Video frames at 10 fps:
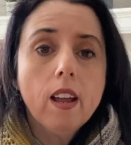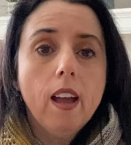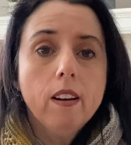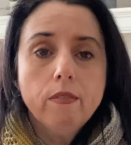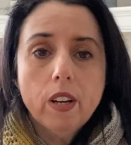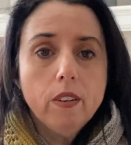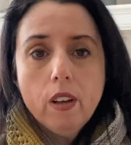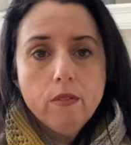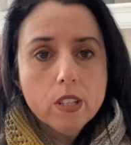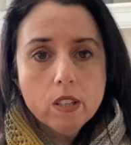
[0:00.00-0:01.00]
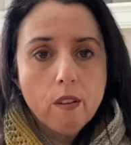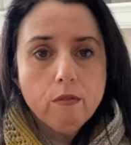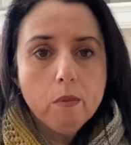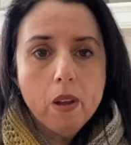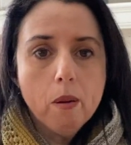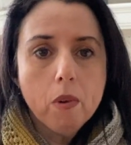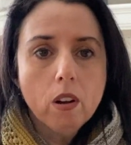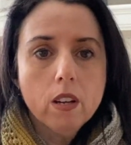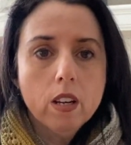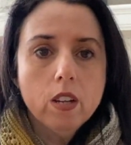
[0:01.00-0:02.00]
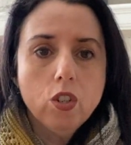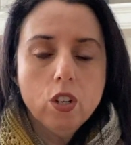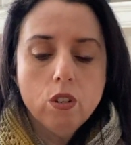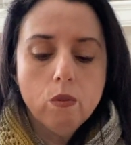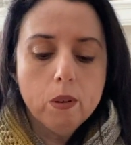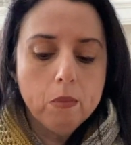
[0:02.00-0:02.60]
and if it's not for me, I'm not gonna continue it,